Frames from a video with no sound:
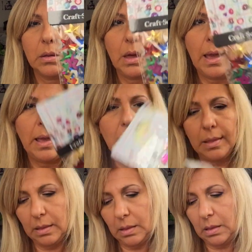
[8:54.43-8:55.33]

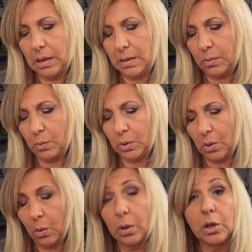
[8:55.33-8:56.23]
and these were
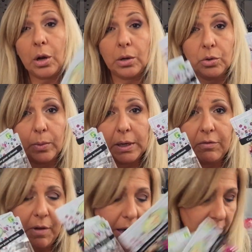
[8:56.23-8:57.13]
all
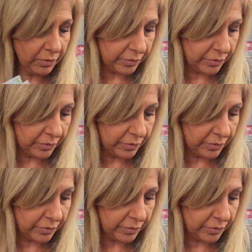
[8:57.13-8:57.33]
$1.25. I